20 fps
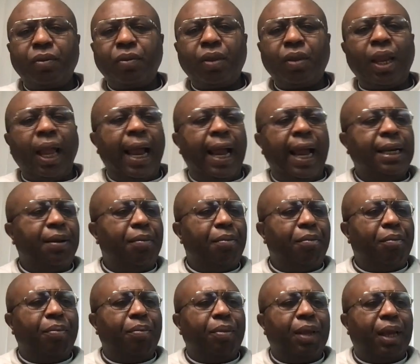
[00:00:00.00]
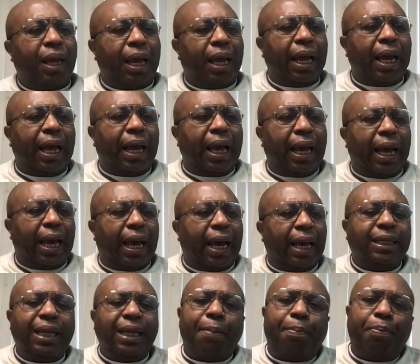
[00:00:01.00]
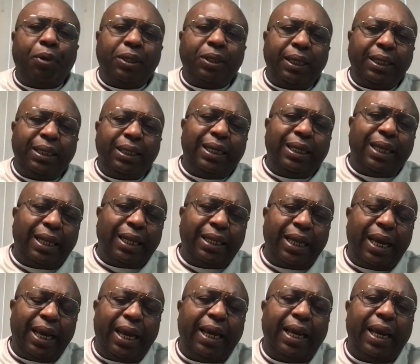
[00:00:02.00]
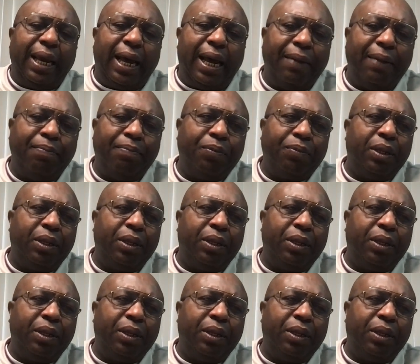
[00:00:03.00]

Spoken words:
And as they are putting the